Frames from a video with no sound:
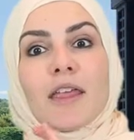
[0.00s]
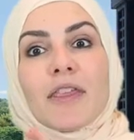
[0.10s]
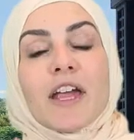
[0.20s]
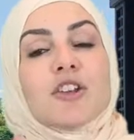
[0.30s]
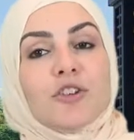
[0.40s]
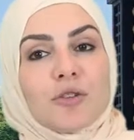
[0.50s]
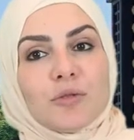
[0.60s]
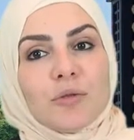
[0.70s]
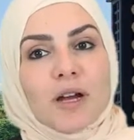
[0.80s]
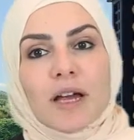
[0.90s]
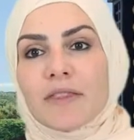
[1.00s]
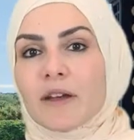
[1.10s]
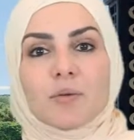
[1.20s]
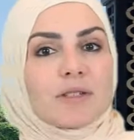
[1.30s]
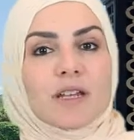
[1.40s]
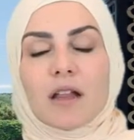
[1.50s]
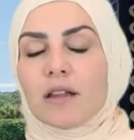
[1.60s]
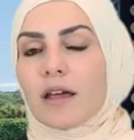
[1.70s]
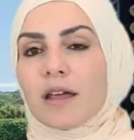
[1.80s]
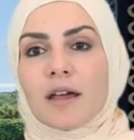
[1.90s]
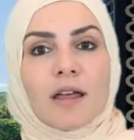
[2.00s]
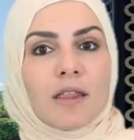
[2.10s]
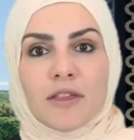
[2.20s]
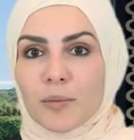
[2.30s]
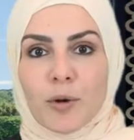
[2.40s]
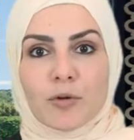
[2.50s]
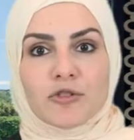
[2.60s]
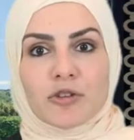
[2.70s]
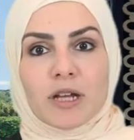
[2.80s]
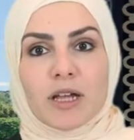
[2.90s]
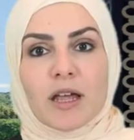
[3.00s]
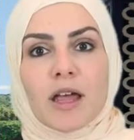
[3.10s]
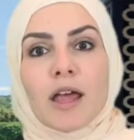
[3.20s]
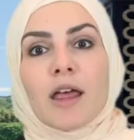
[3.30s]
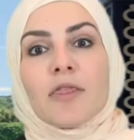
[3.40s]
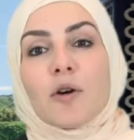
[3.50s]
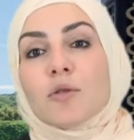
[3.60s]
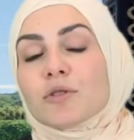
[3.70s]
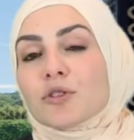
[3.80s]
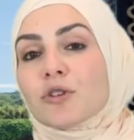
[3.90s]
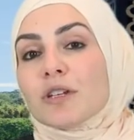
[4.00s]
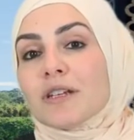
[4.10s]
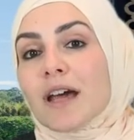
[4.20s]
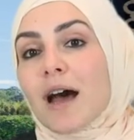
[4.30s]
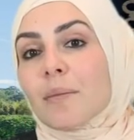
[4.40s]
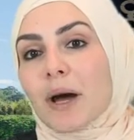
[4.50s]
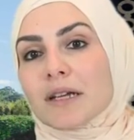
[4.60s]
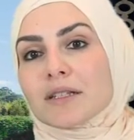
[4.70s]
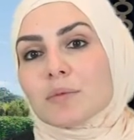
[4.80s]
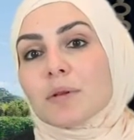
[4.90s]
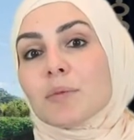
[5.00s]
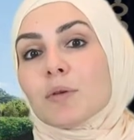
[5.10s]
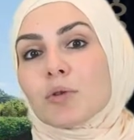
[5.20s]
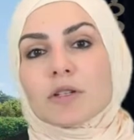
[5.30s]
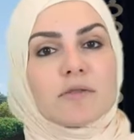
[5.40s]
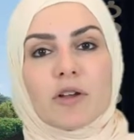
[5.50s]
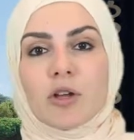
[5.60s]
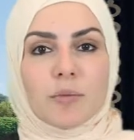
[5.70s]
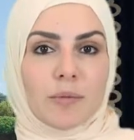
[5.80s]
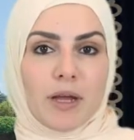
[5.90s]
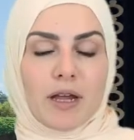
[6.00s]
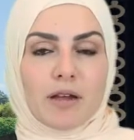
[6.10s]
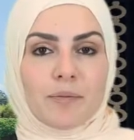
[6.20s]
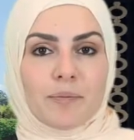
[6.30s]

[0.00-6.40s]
they knew that it was not like their poetry. Those could not possibly be words of a human being.